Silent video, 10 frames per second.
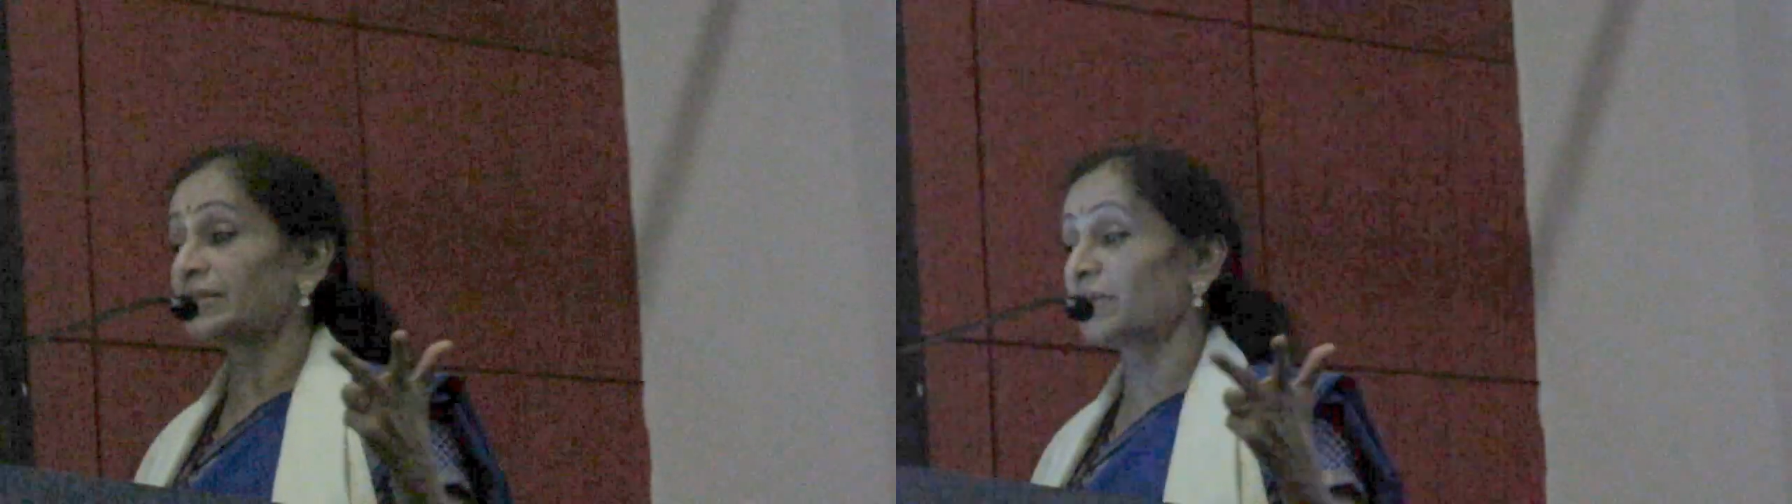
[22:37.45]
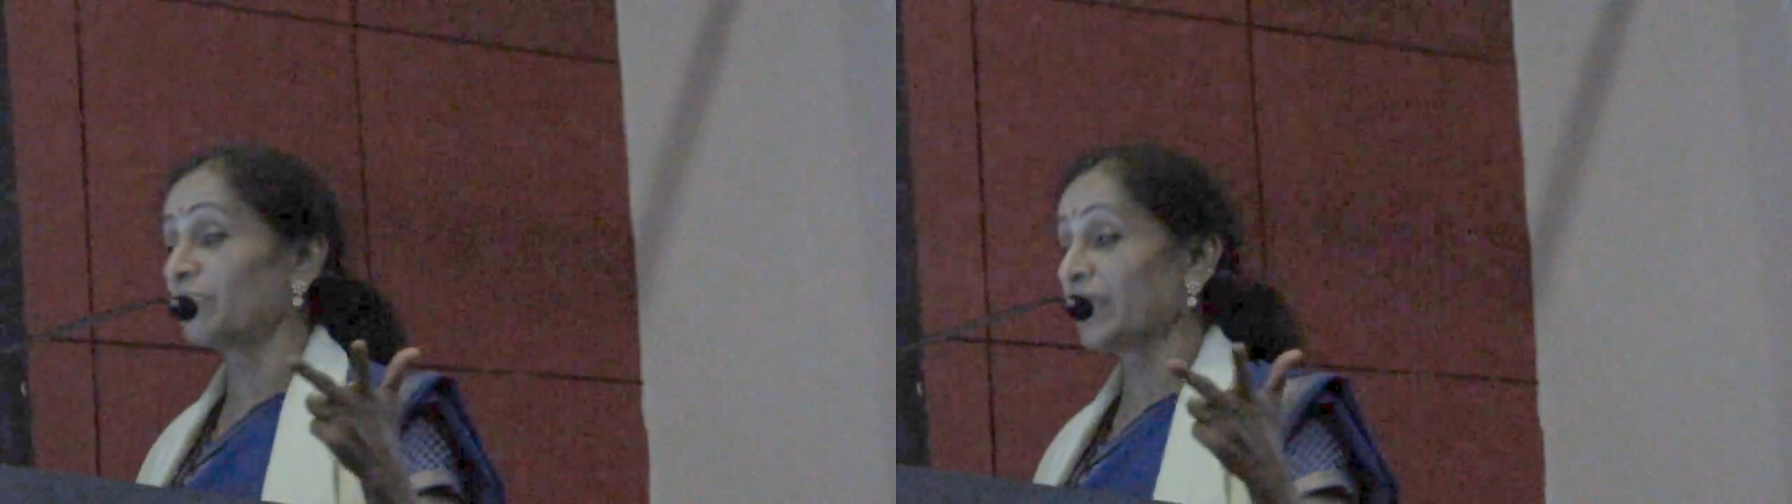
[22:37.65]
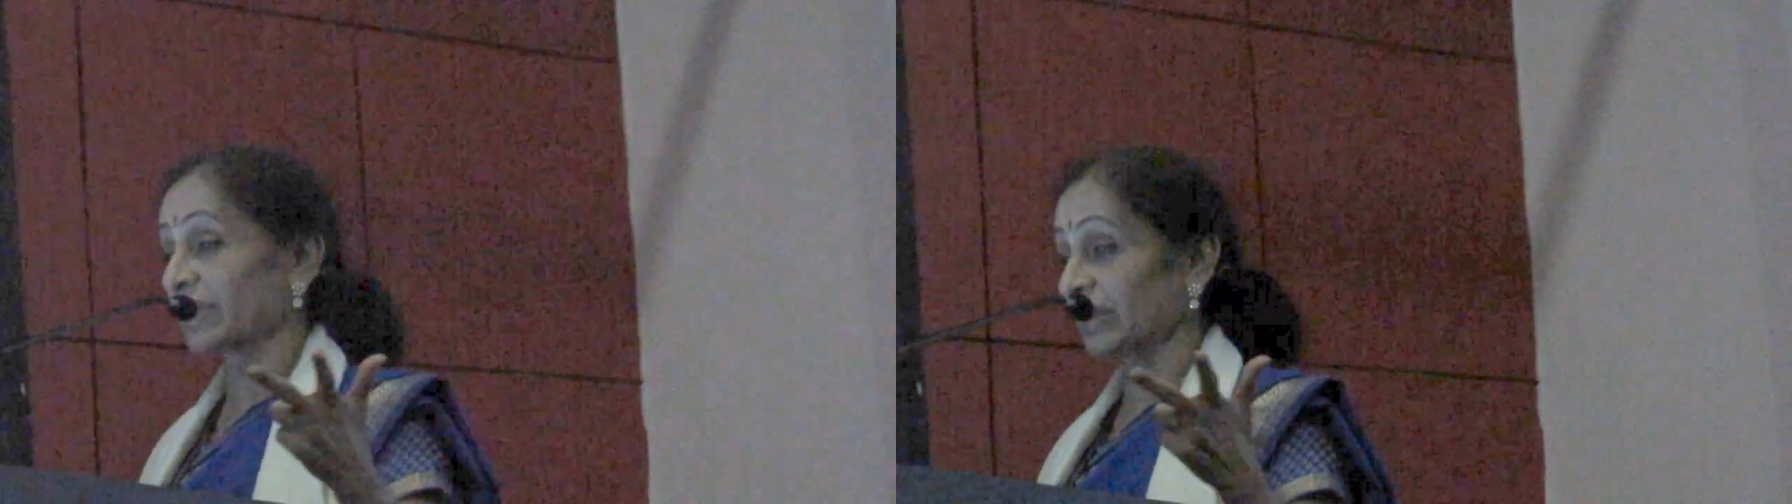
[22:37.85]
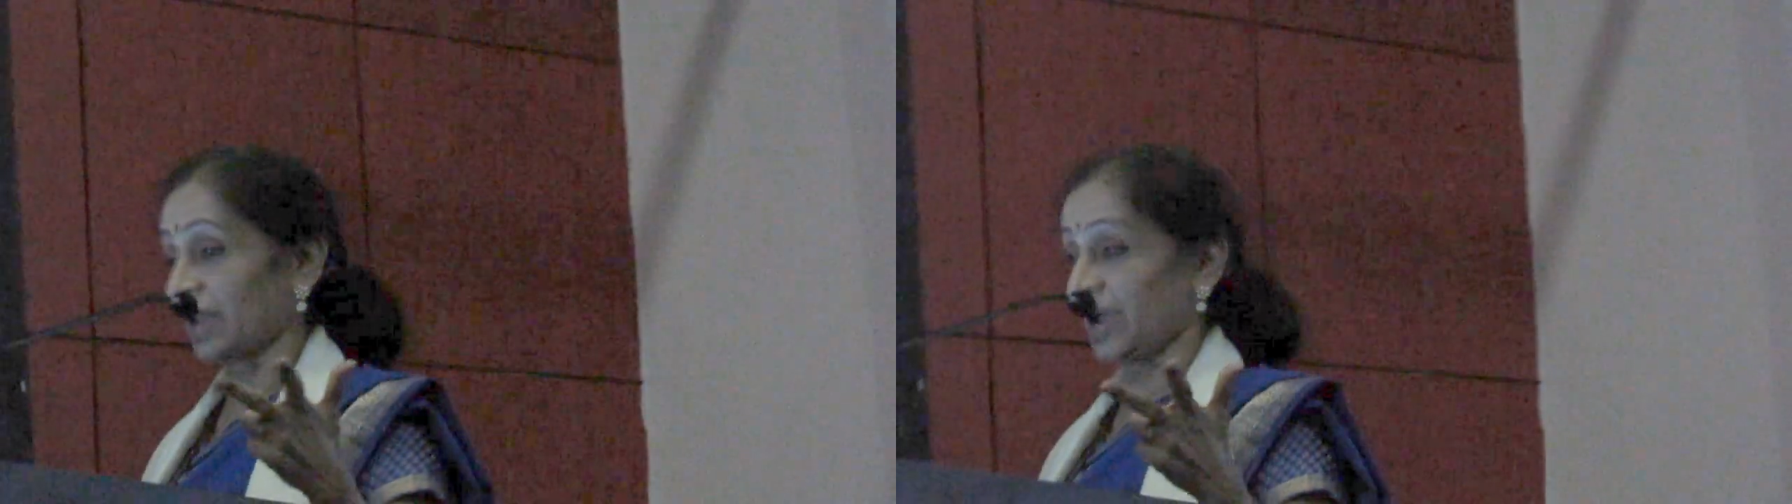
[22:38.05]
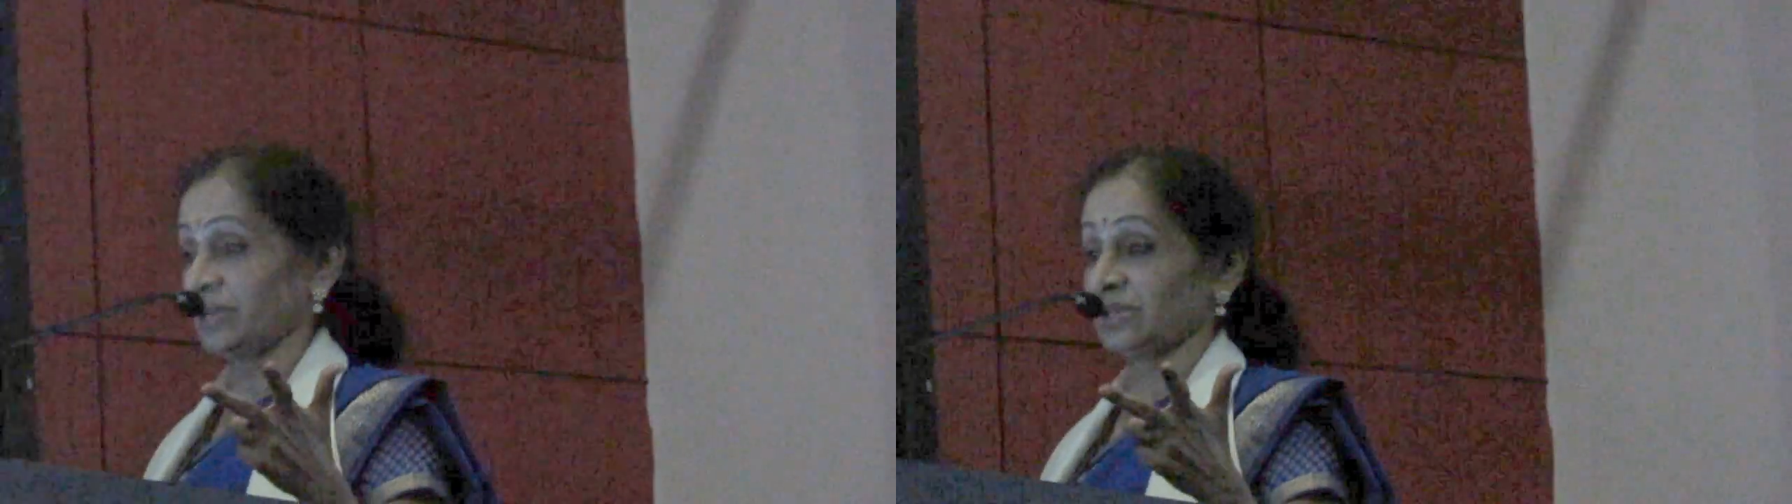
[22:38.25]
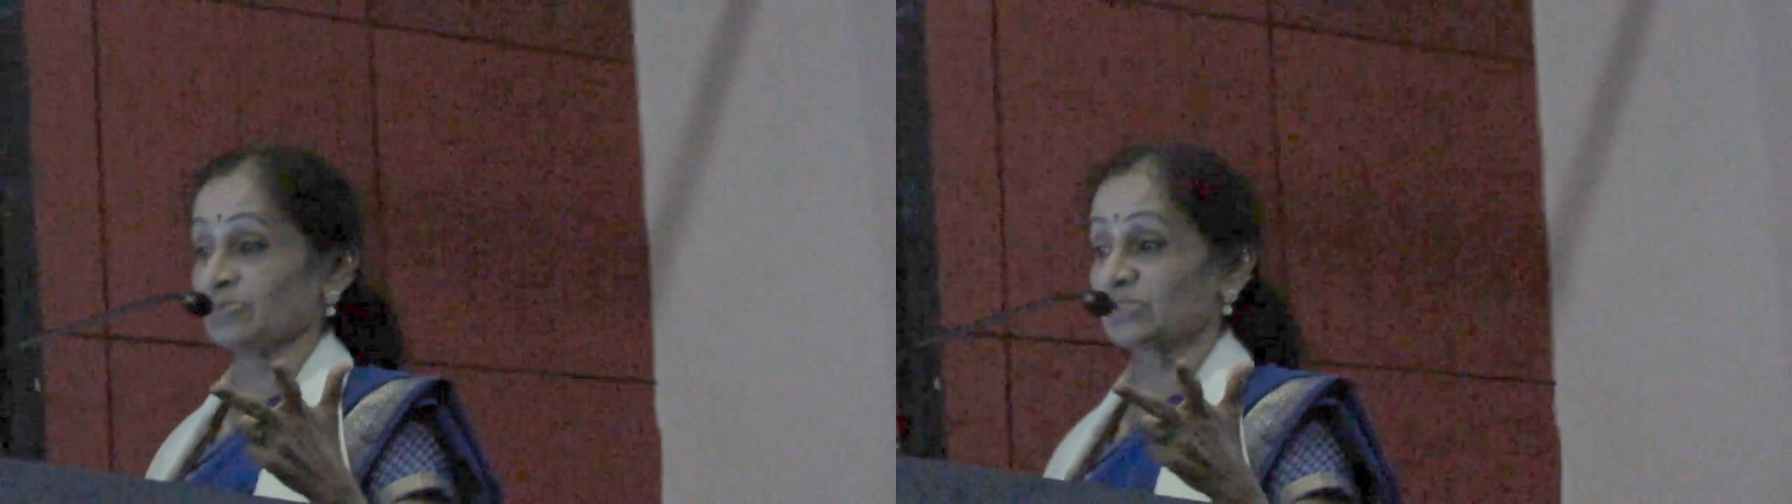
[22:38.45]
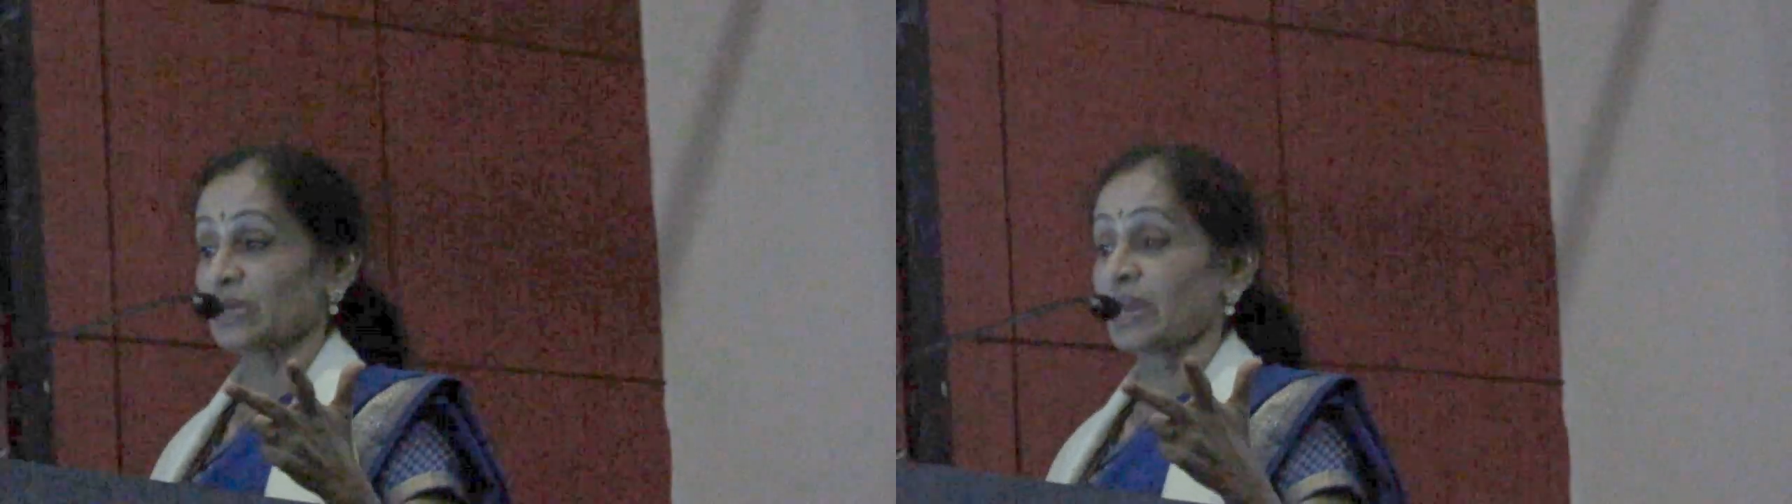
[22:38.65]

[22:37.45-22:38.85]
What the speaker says: in the bakery items.